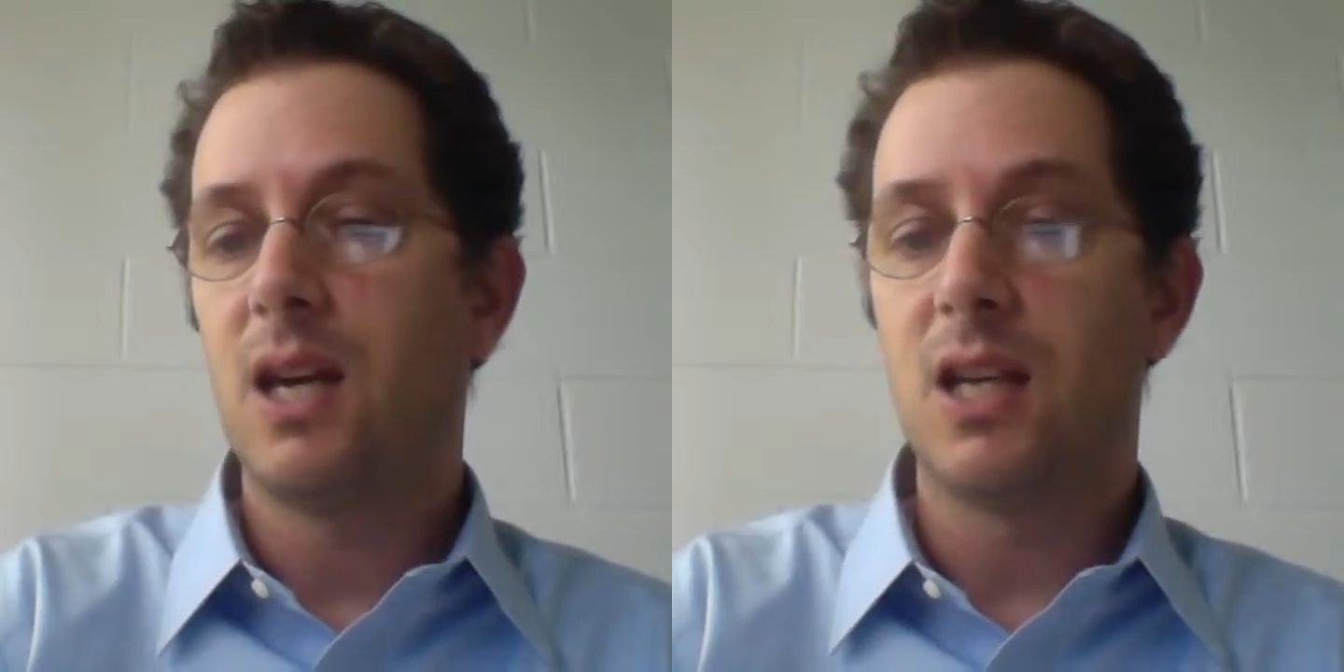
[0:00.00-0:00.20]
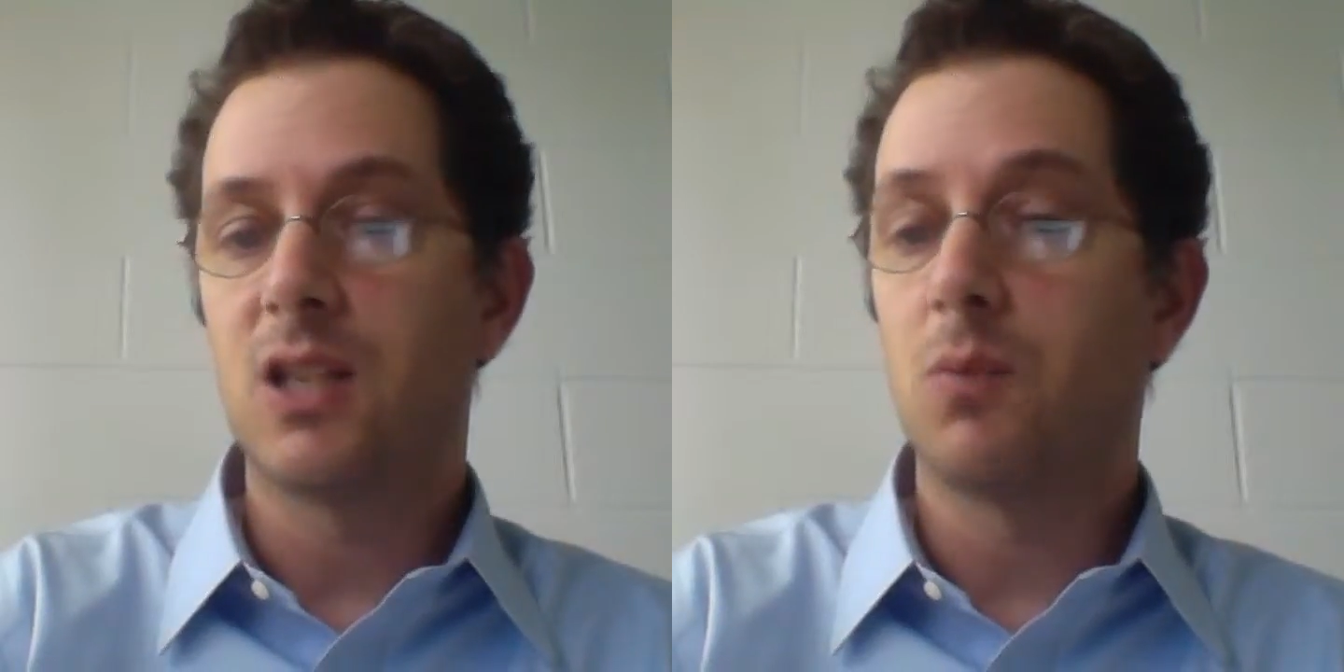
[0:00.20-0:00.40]

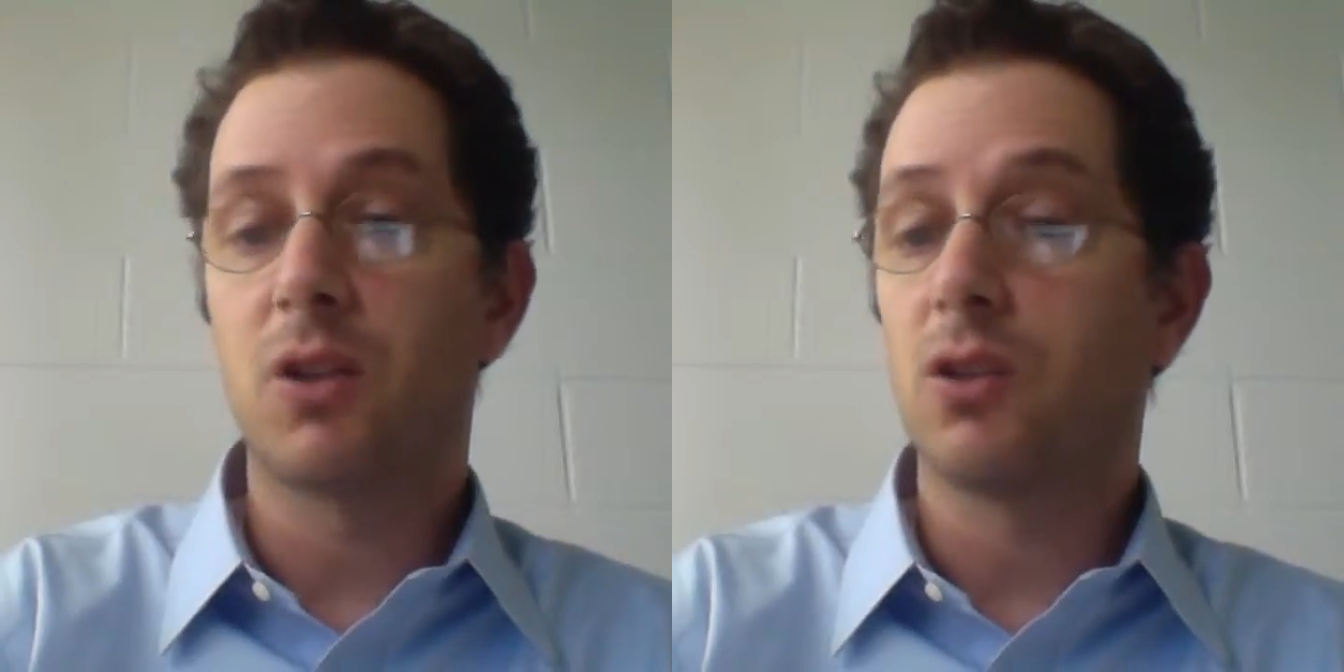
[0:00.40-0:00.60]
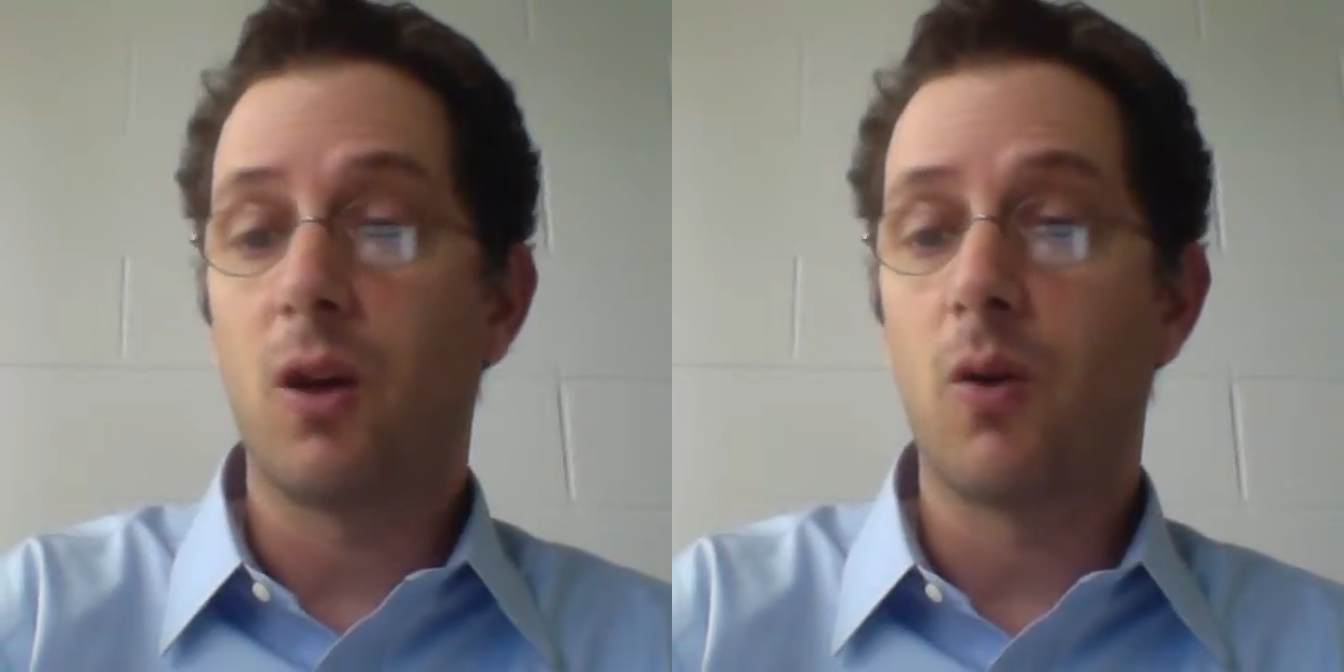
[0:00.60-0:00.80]
is
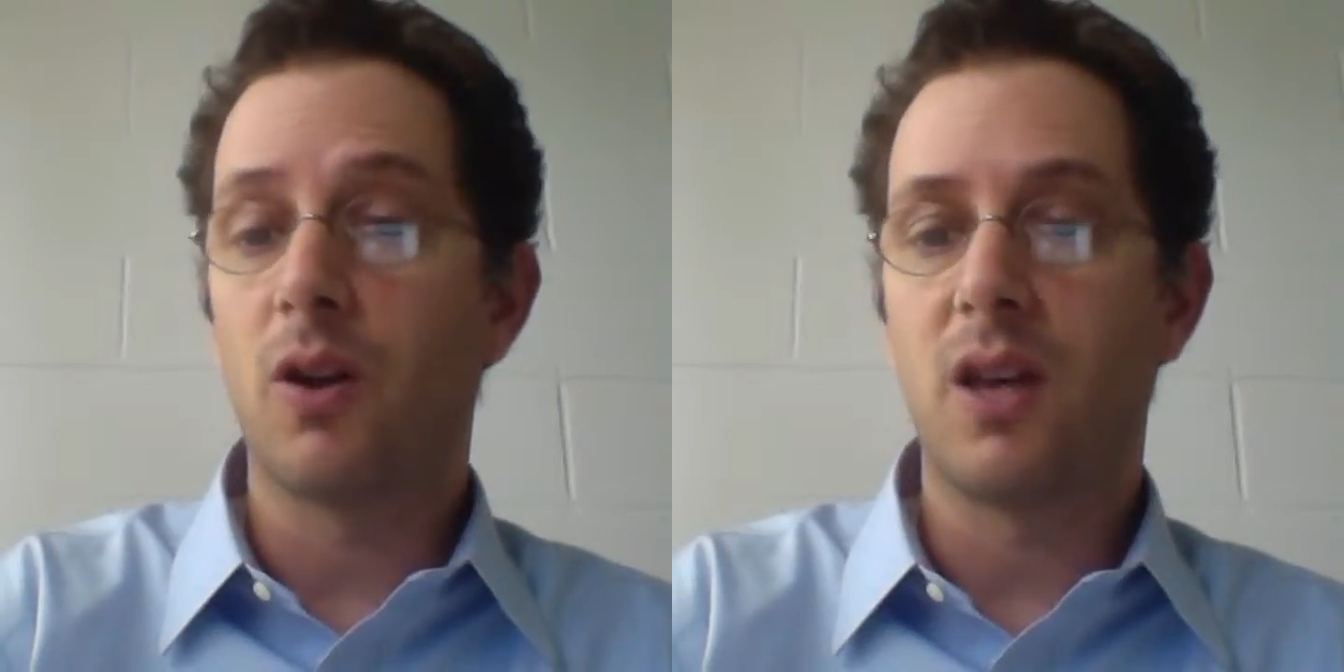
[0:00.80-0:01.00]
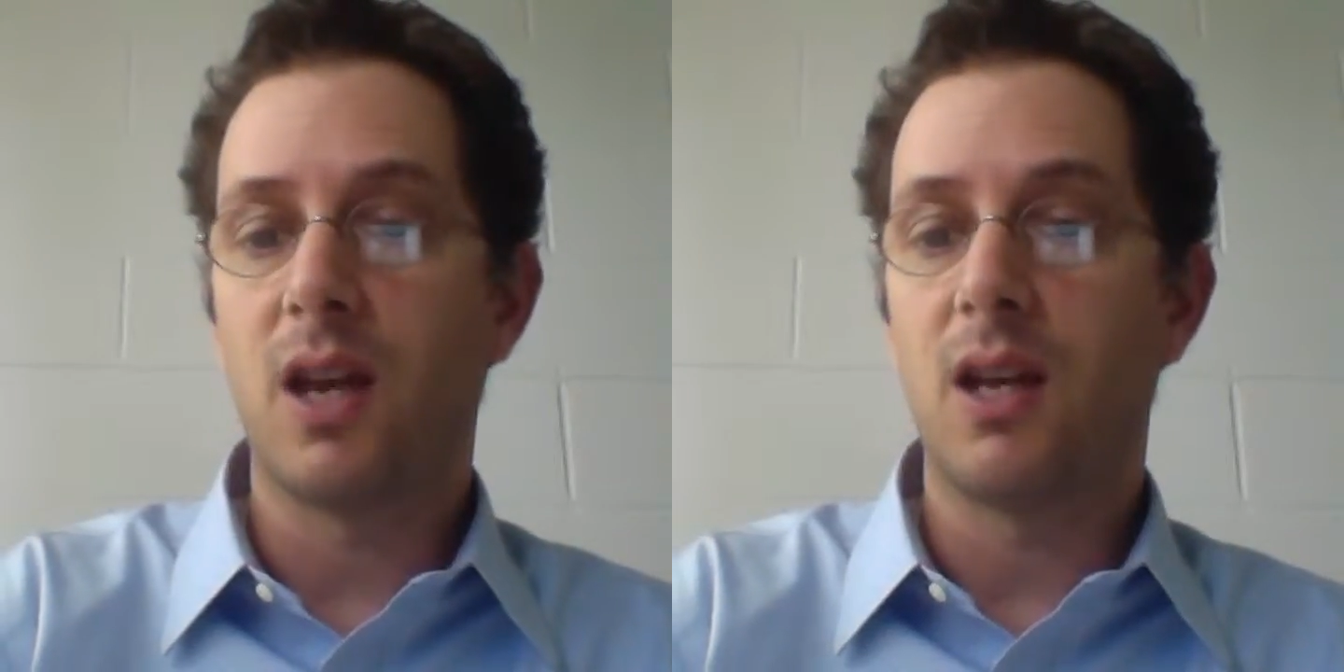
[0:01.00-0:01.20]
much lower
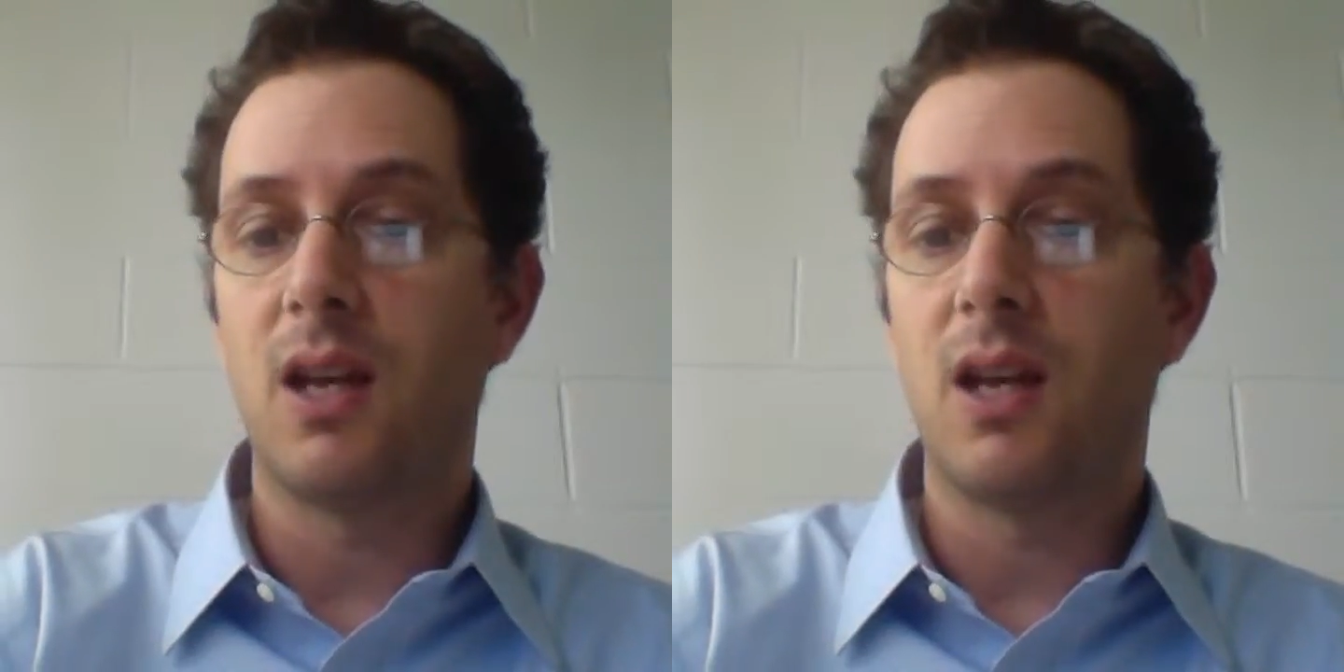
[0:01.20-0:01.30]
than